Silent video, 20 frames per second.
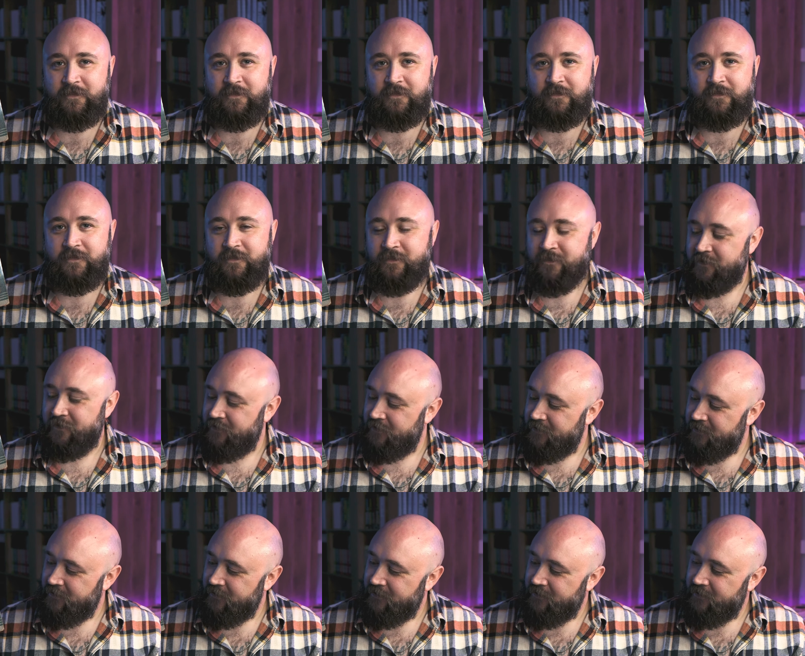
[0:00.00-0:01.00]

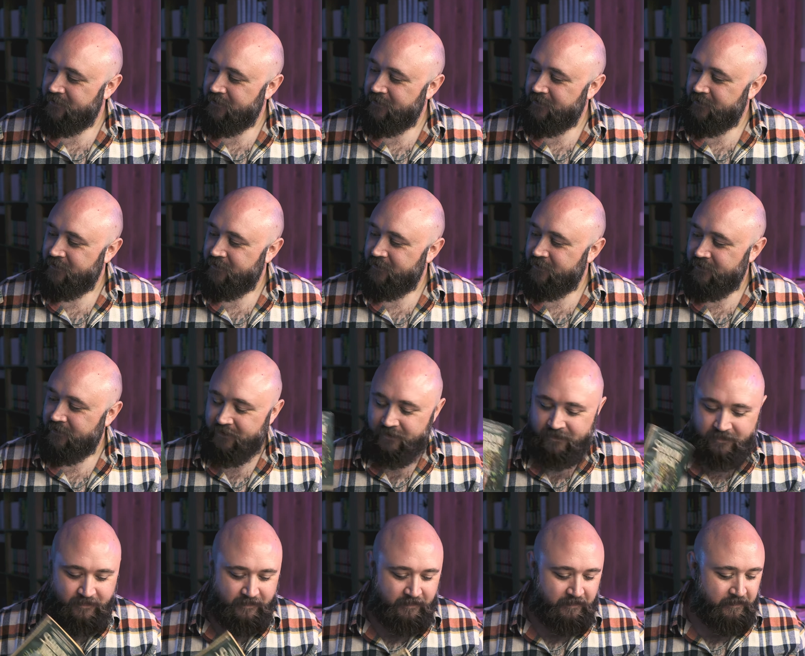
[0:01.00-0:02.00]

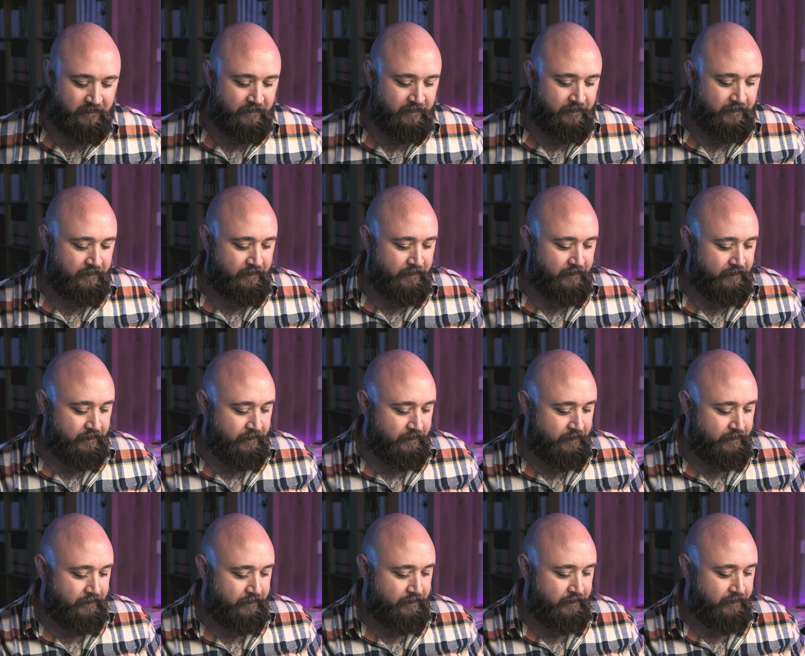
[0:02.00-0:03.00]

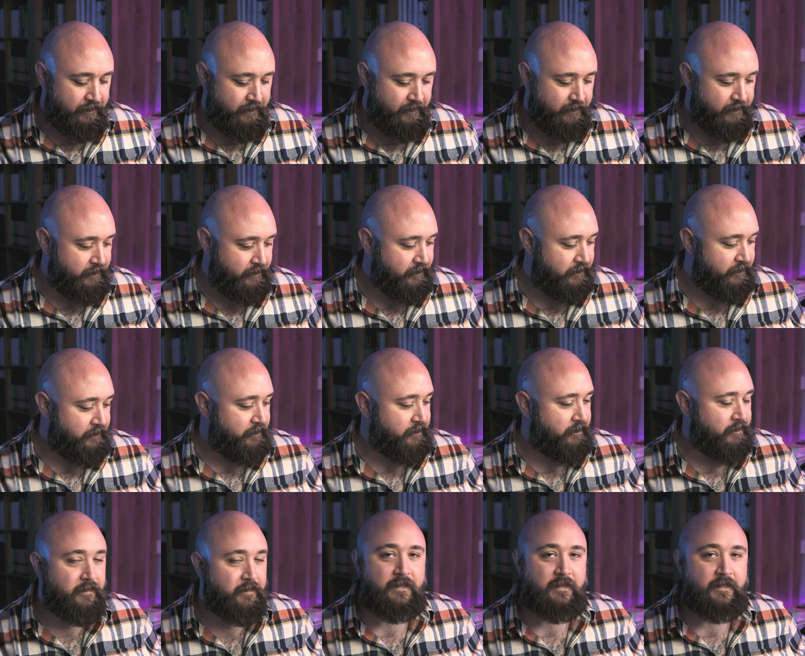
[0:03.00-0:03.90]
No one is speaking in this clip.